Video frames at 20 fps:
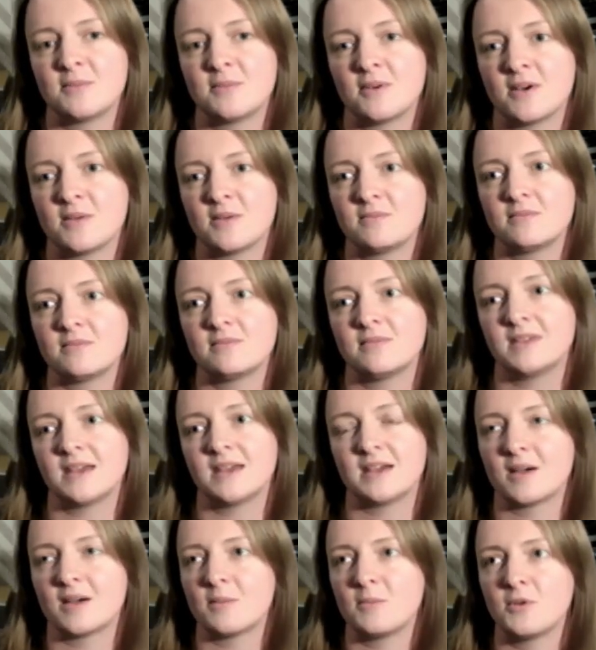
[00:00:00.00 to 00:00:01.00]
I'm
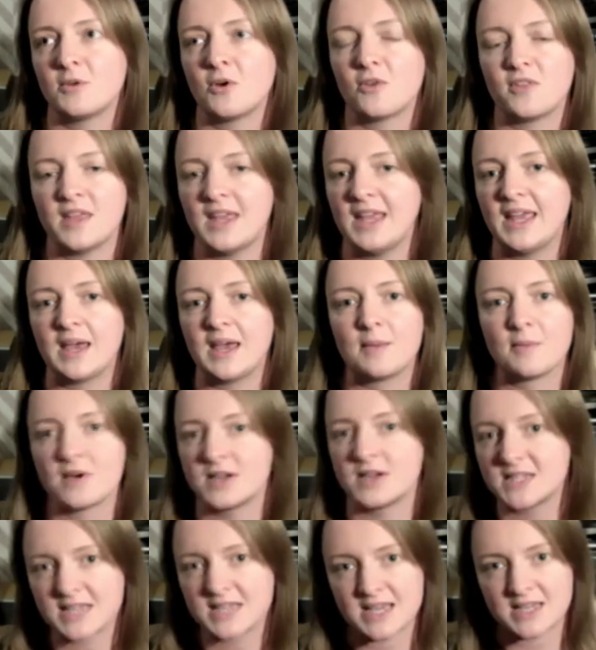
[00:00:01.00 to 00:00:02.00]
not the
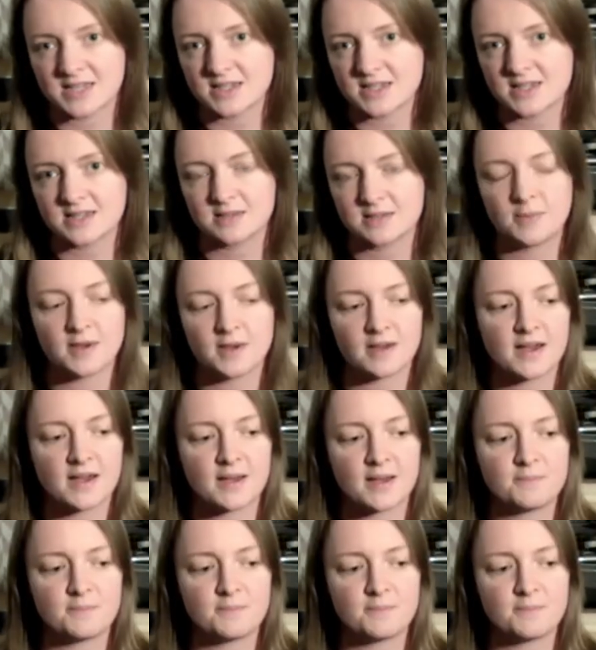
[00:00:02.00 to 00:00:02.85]
EMI standard. But